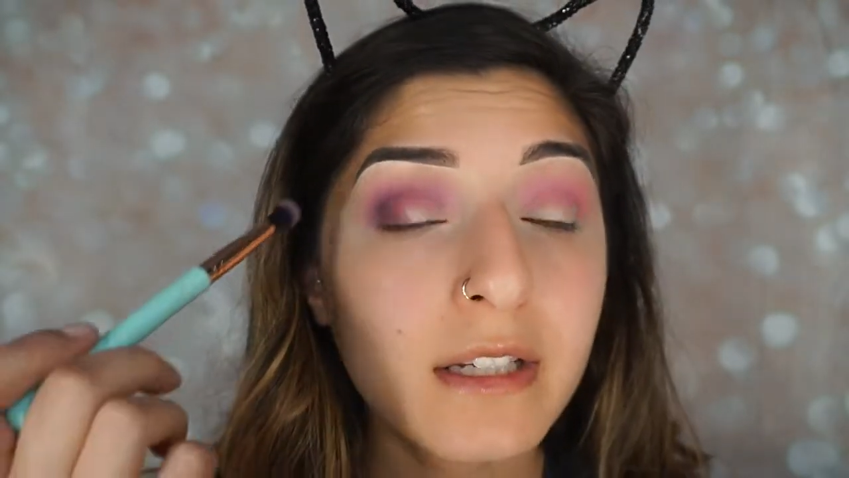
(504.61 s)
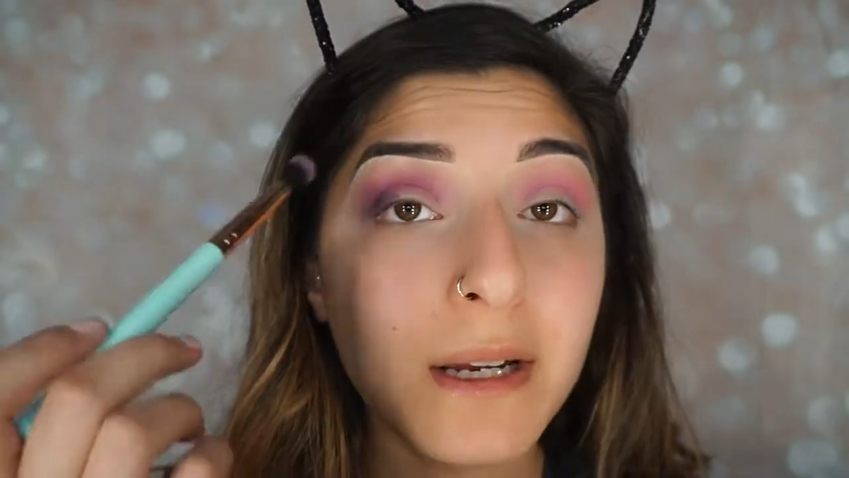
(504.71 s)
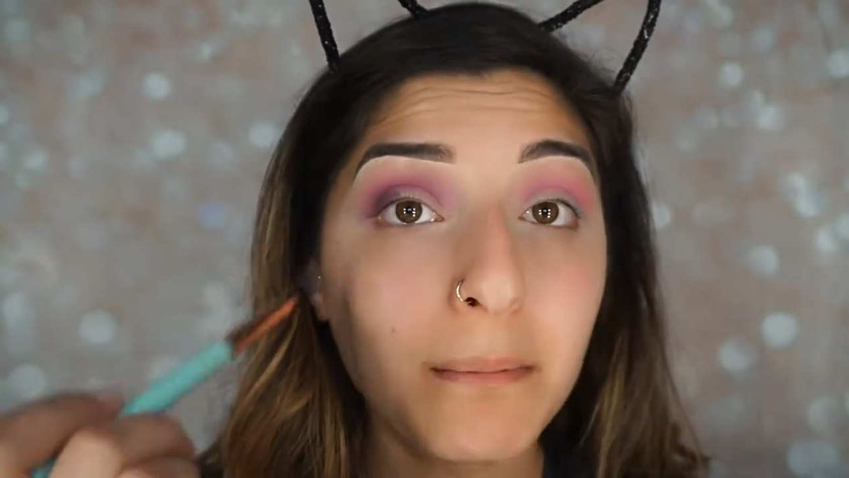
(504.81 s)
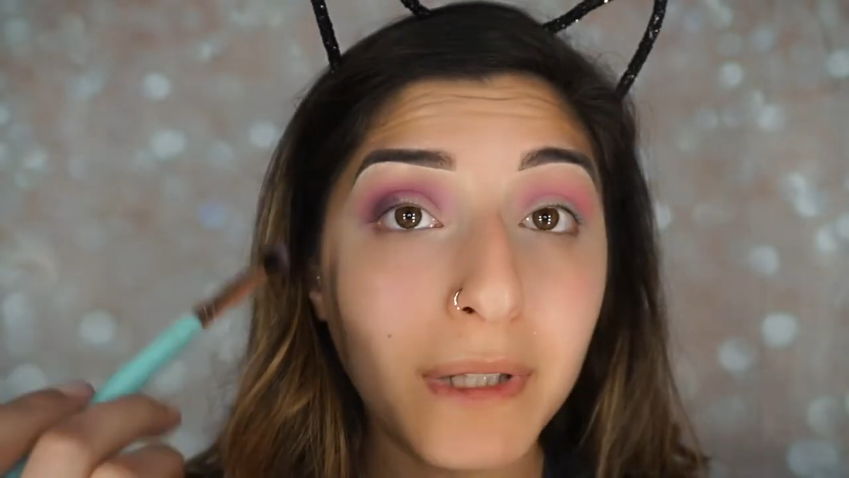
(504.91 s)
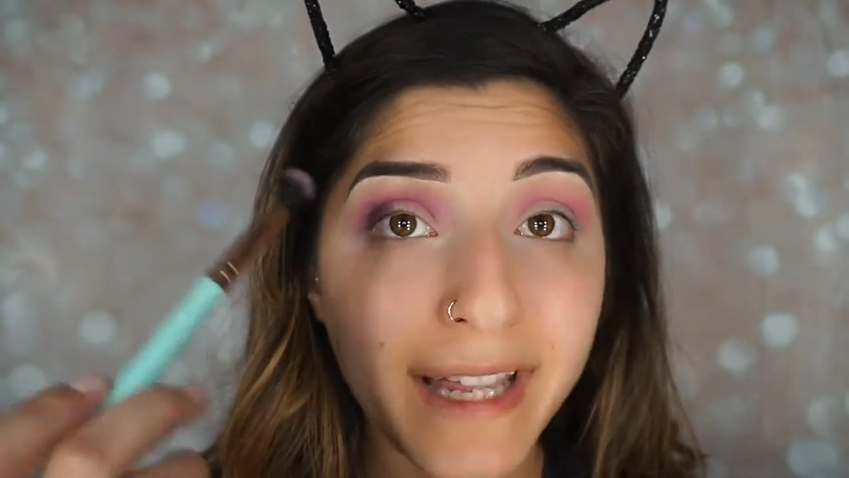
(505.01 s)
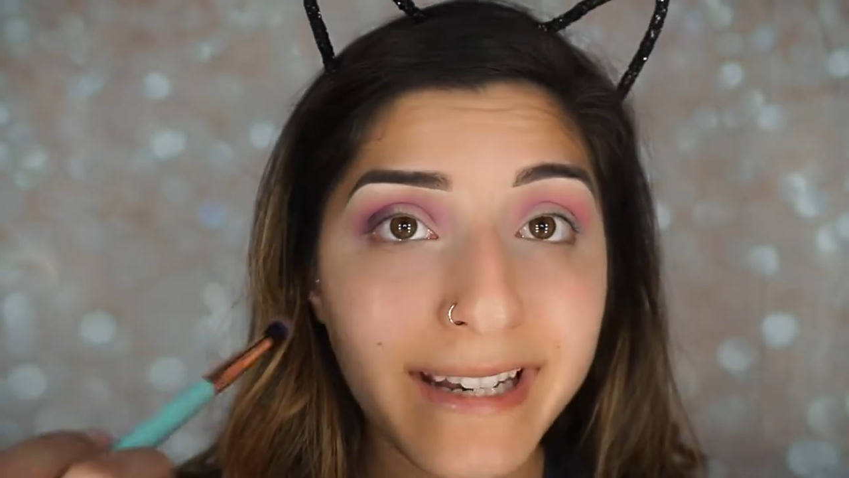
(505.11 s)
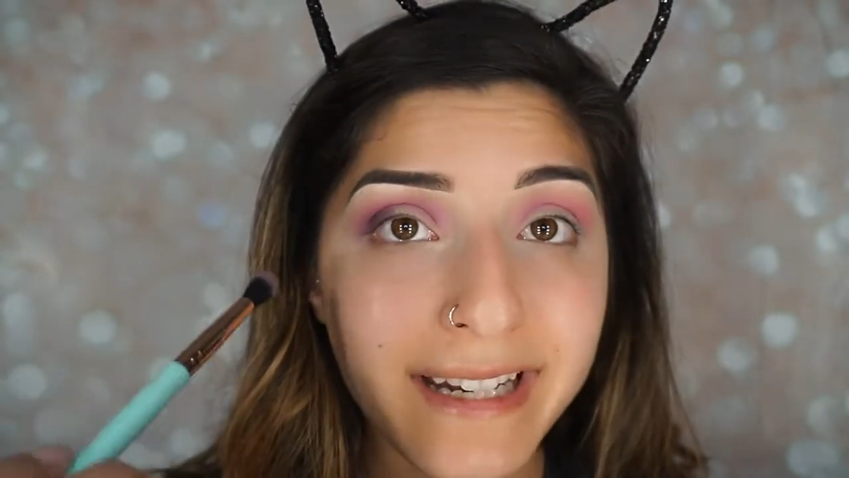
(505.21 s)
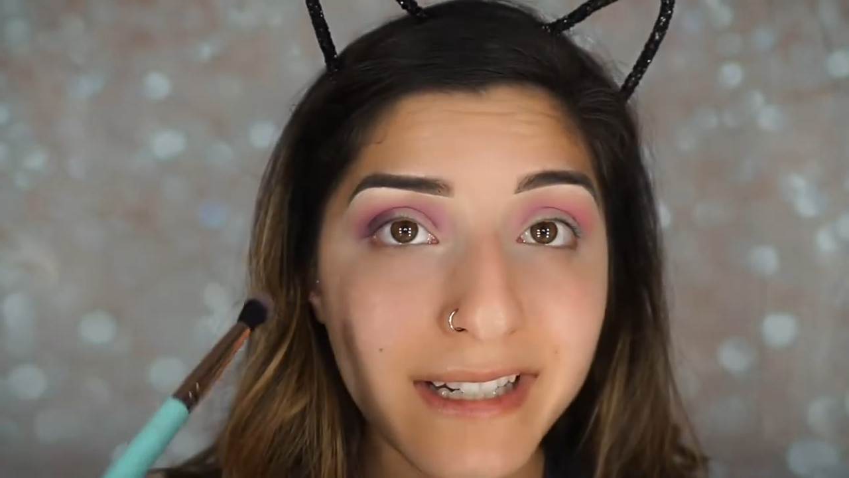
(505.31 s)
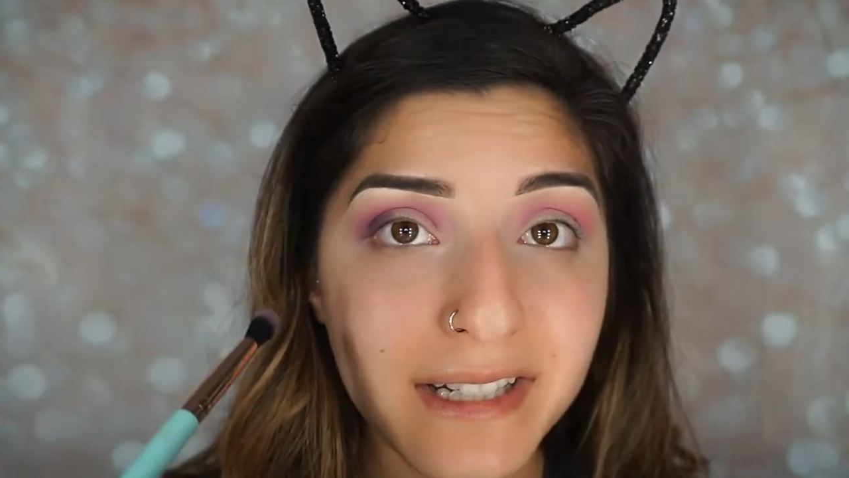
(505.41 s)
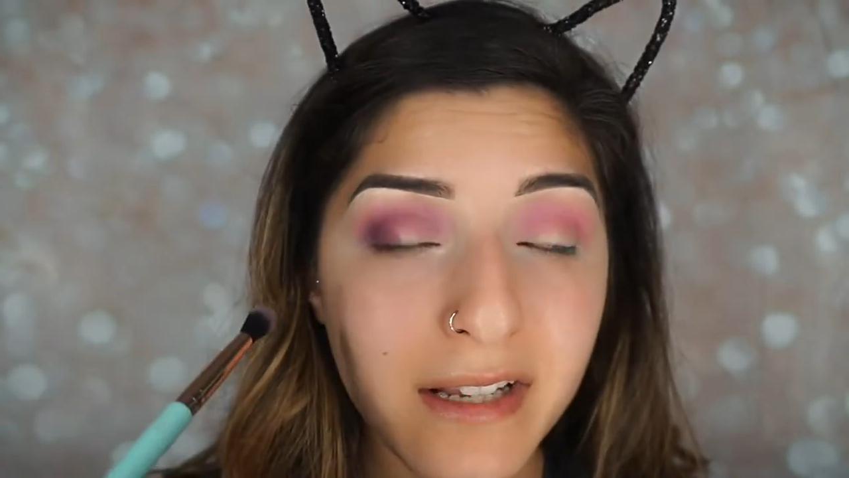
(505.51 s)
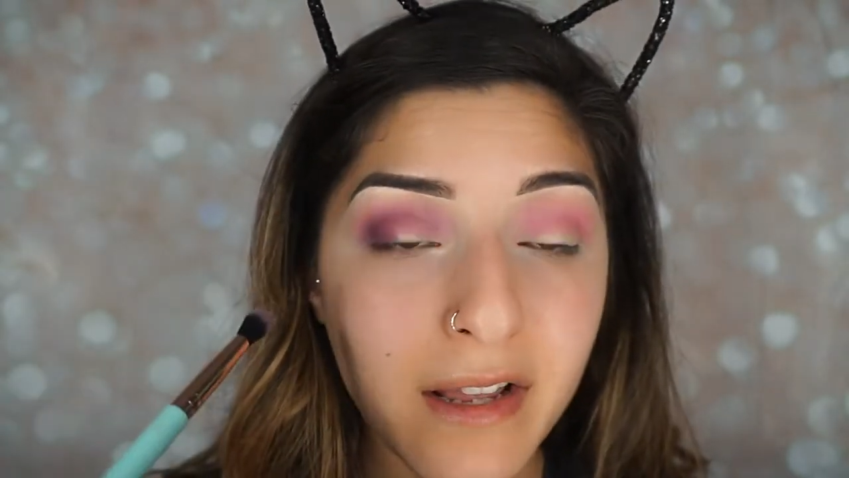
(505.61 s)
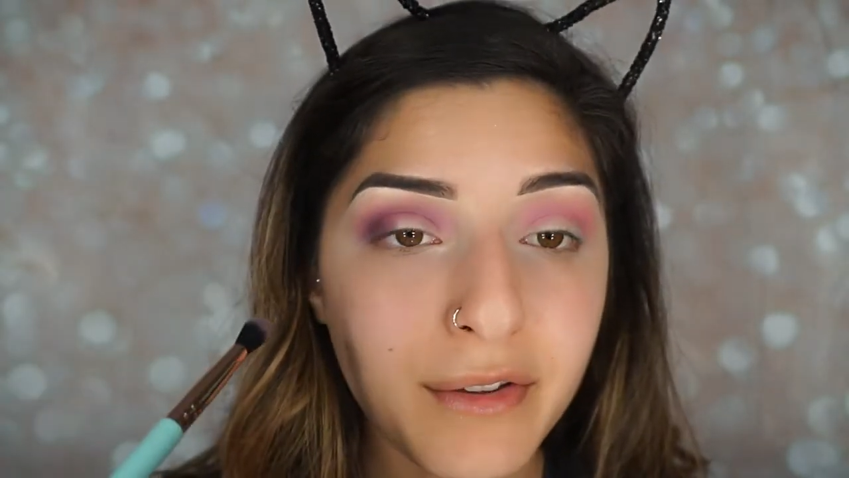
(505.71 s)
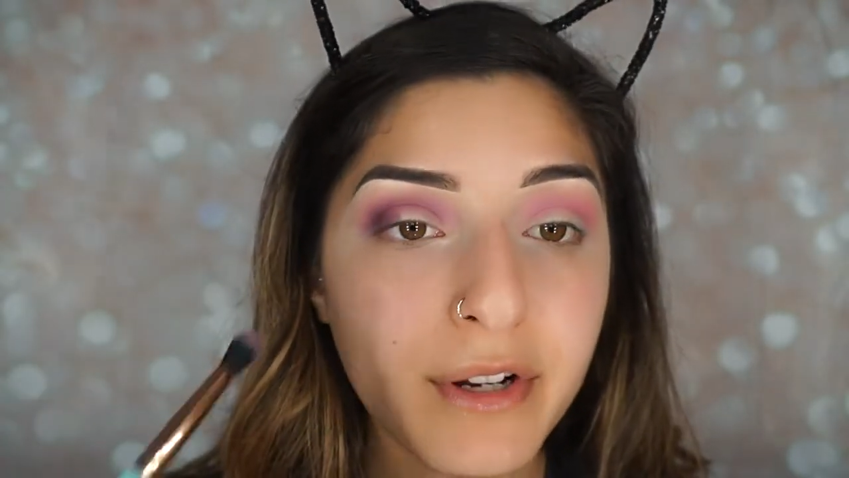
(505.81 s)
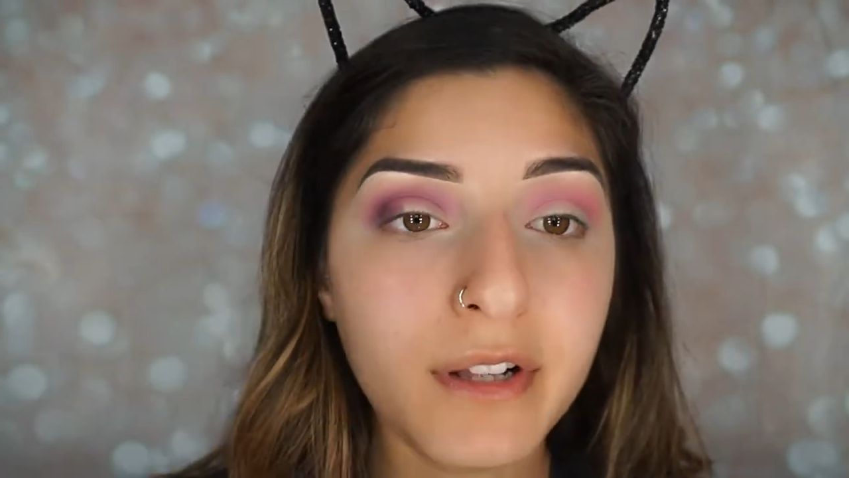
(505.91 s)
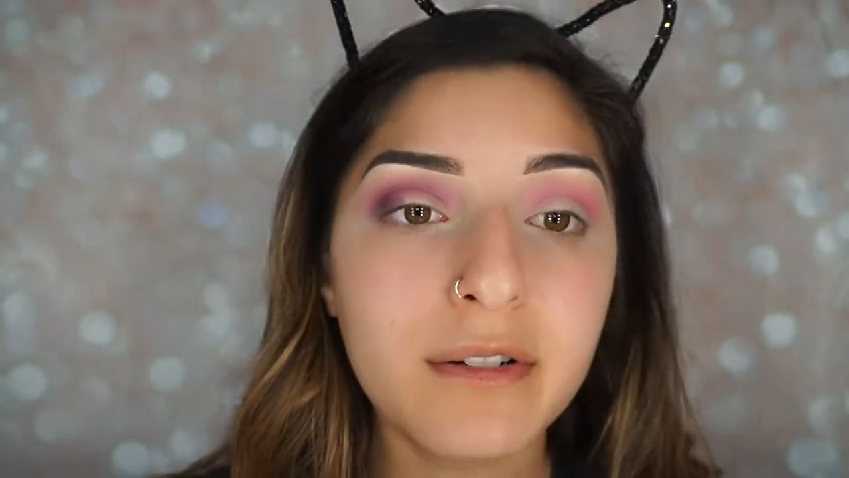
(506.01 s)
to blend it into the
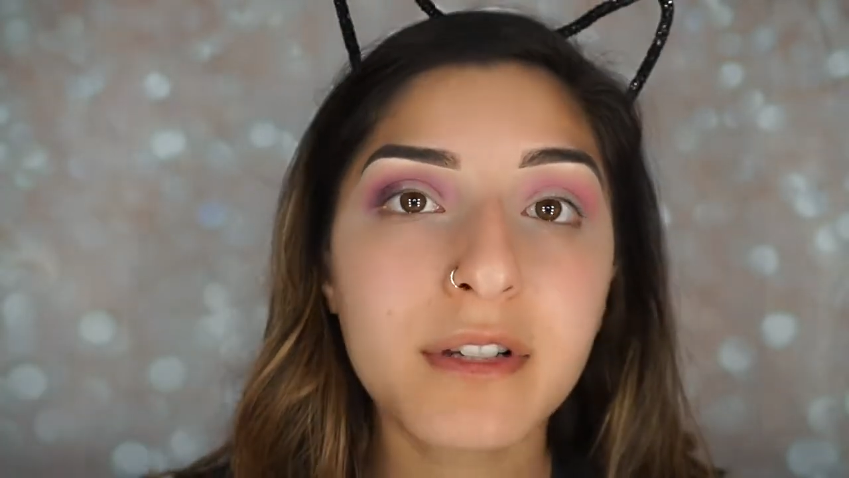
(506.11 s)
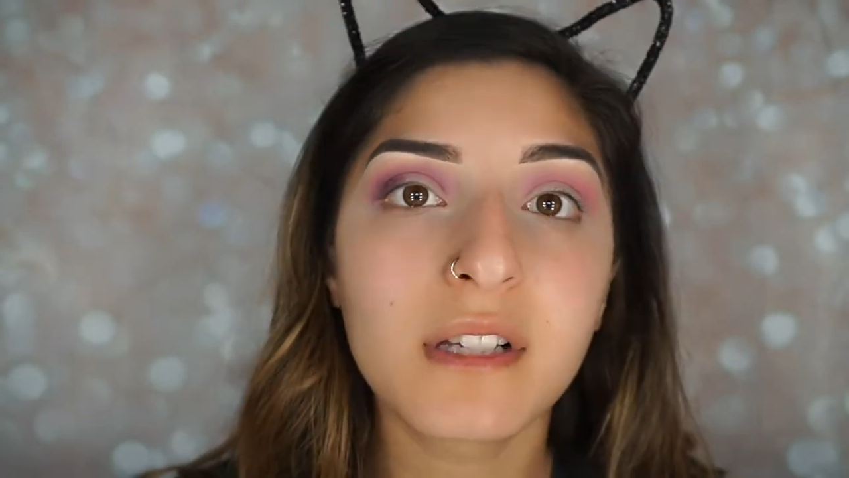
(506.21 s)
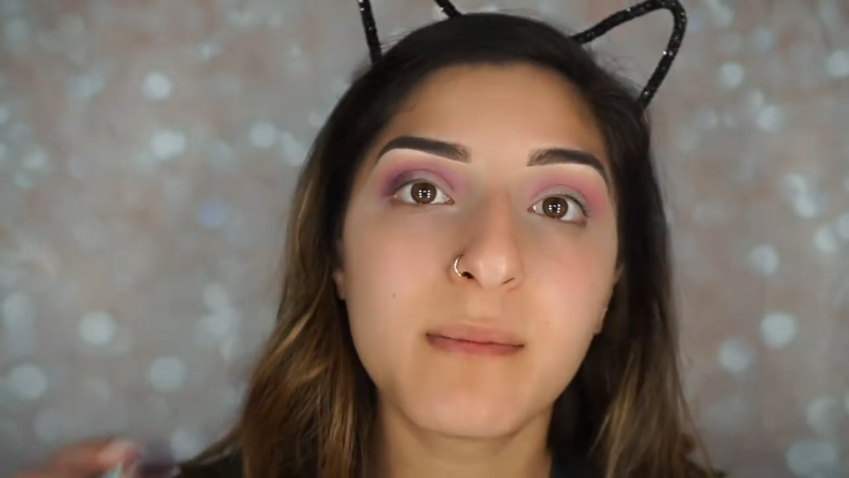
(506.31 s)
other colors,